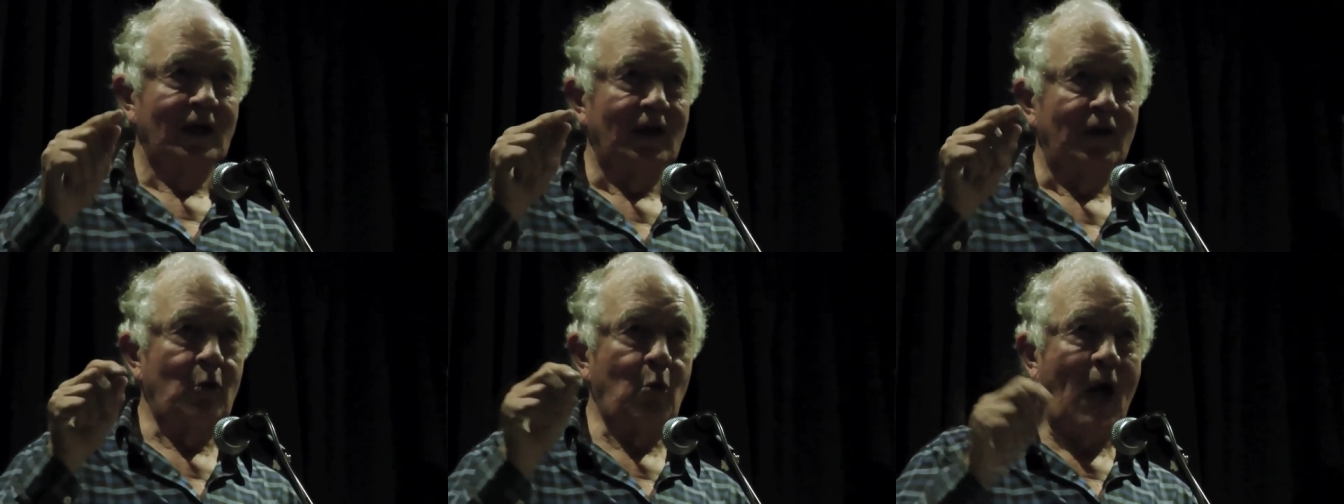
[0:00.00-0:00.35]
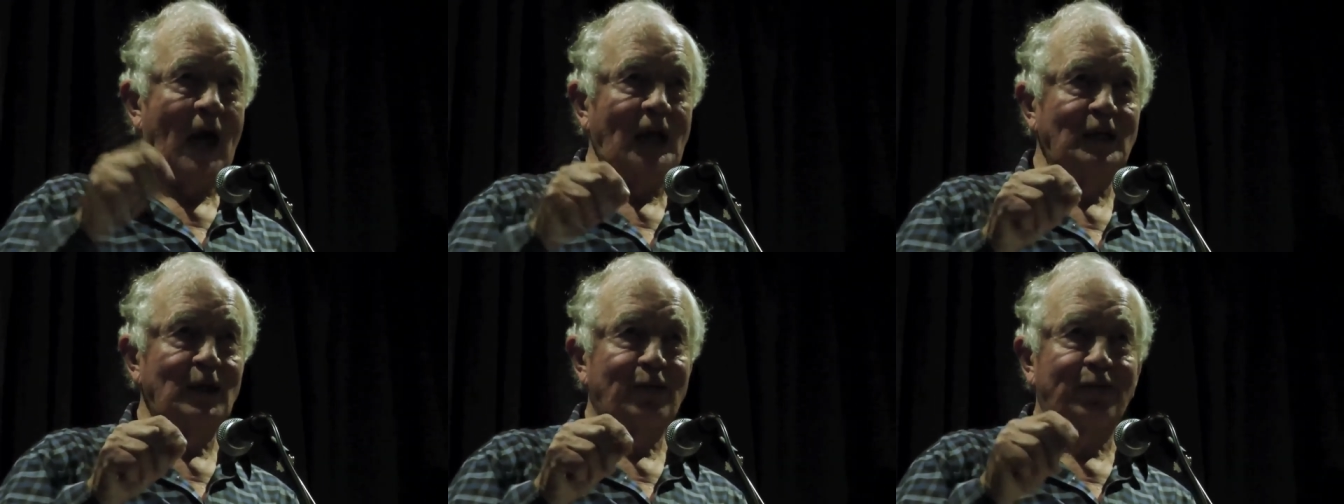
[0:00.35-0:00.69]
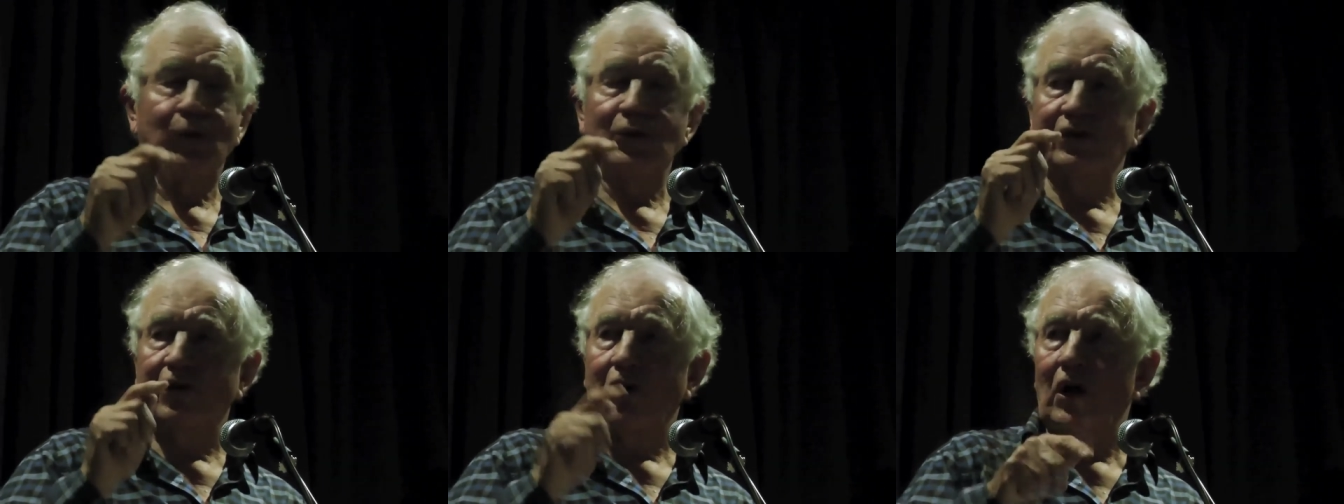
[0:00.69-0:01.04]
the
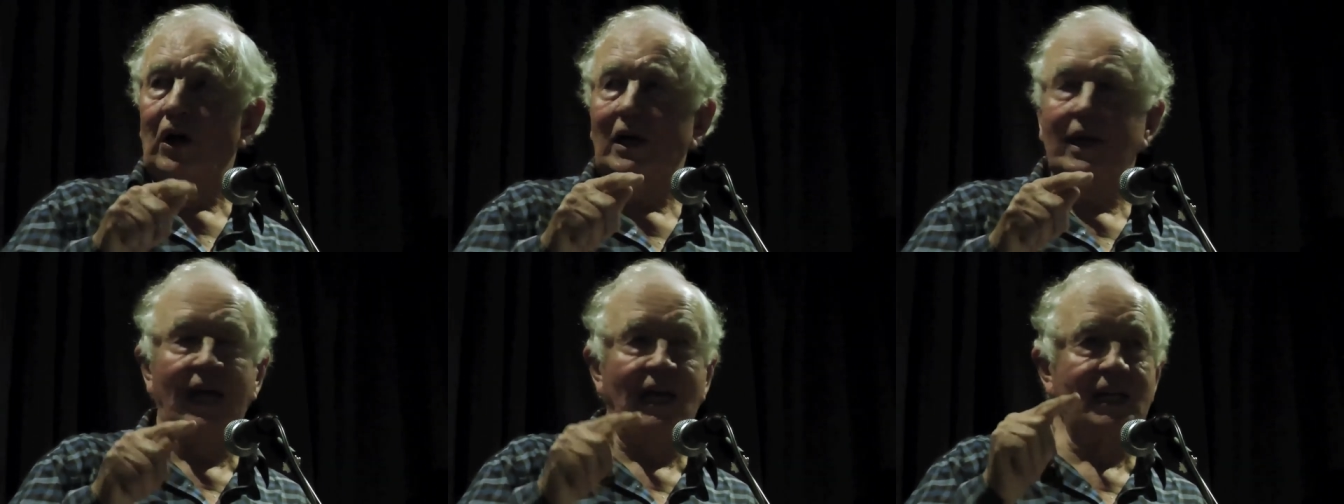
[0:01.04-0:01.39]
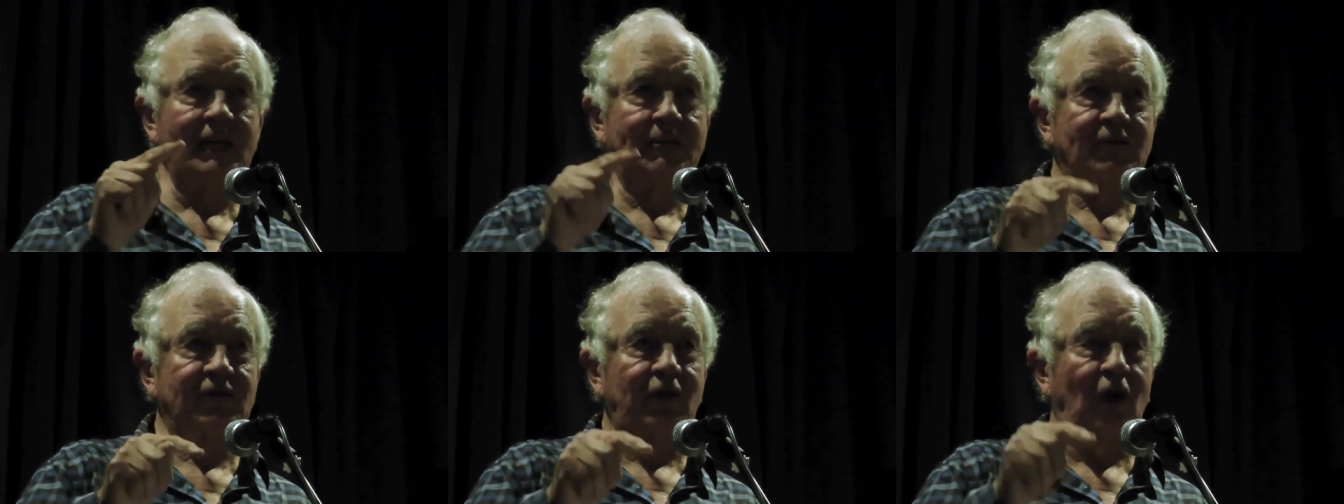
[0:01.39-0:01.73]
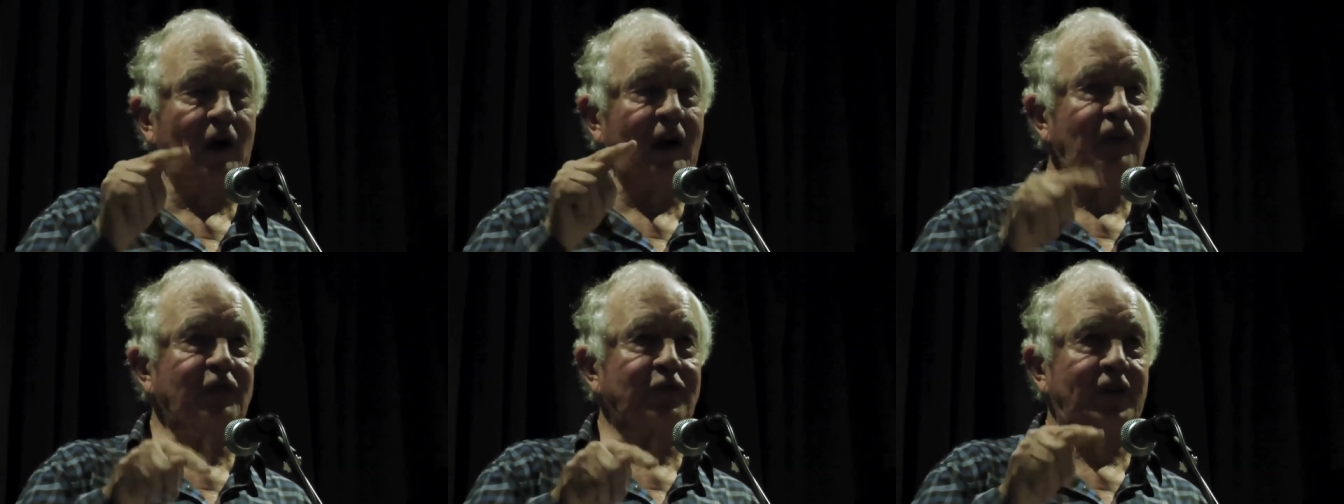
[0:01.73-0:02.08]
wonderful journal,
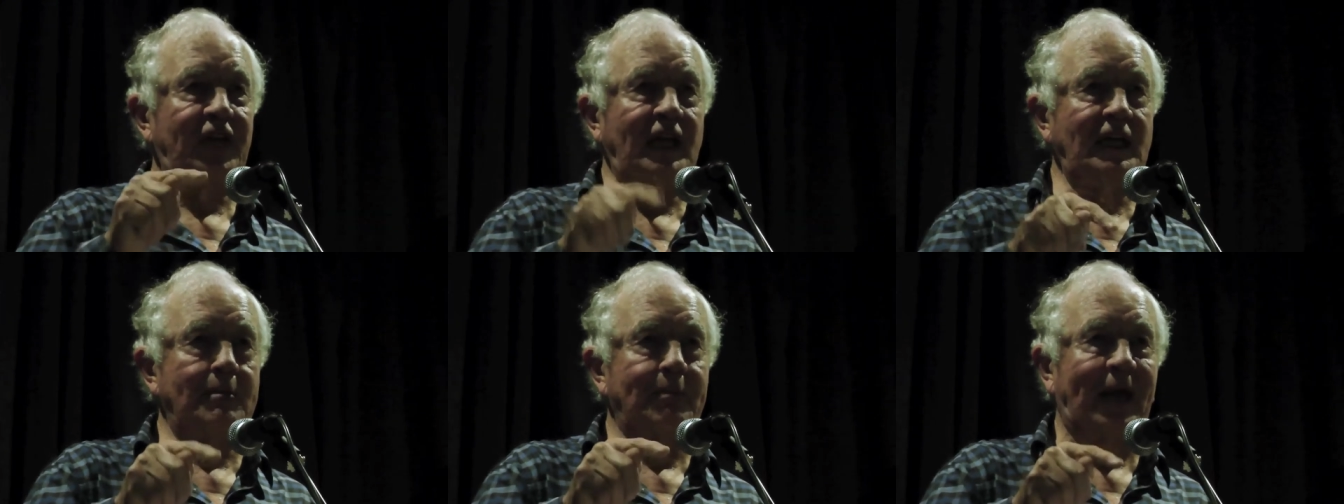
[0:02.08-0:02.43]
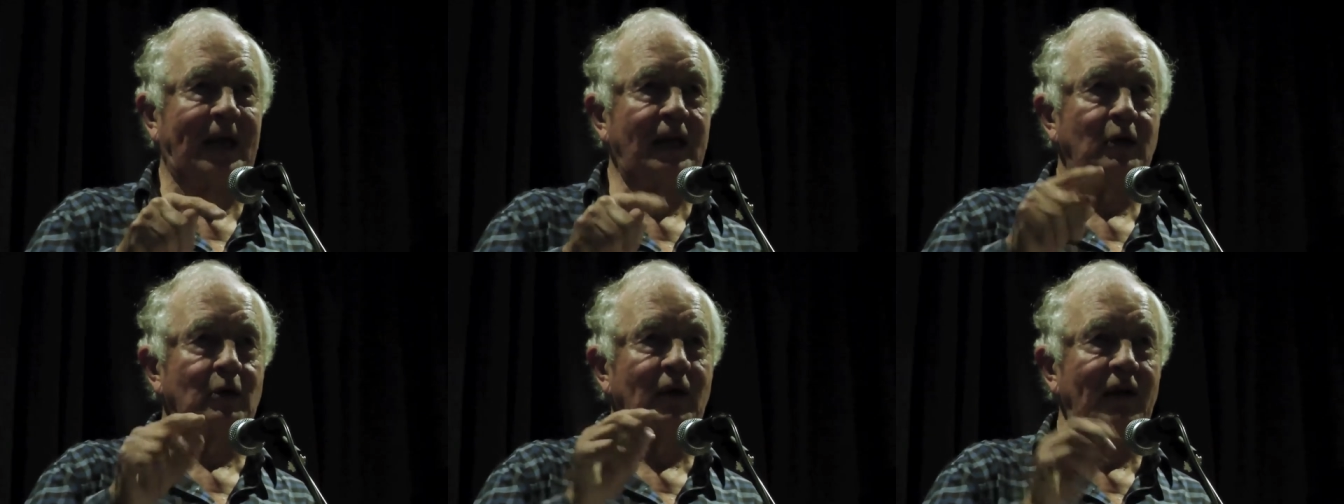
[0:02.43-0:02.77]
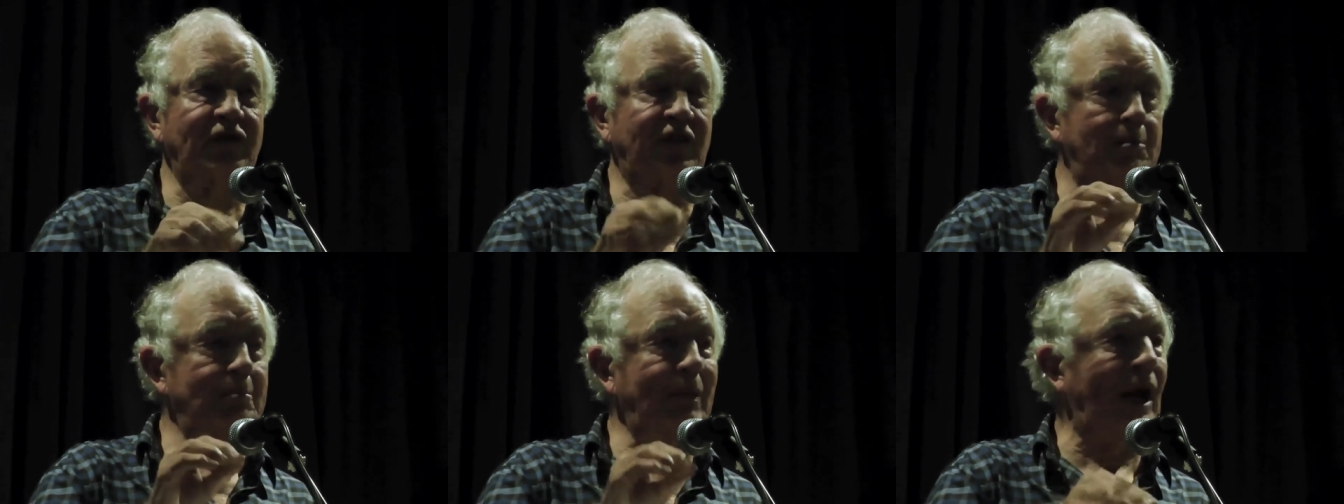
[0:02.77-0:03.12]
journalist for the Independent who
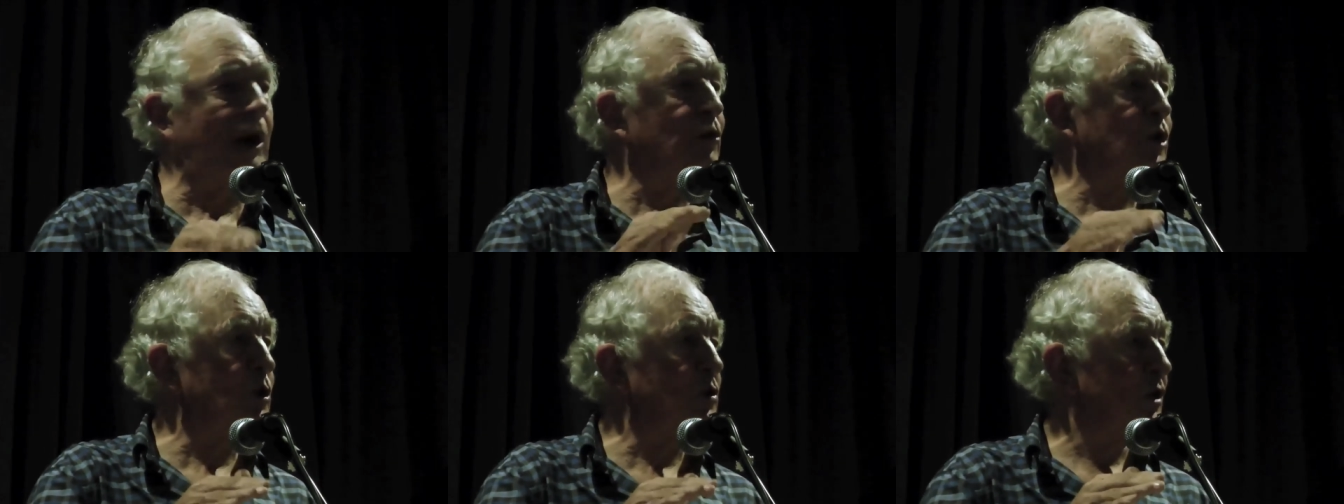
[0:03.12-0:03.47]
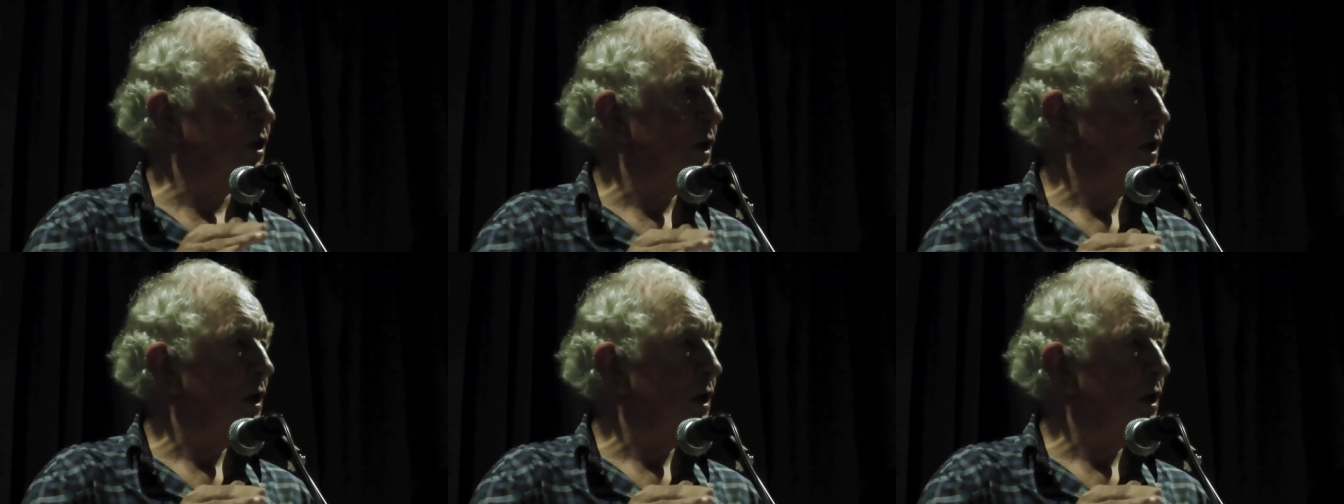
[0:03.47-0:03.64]
lives in Beirut,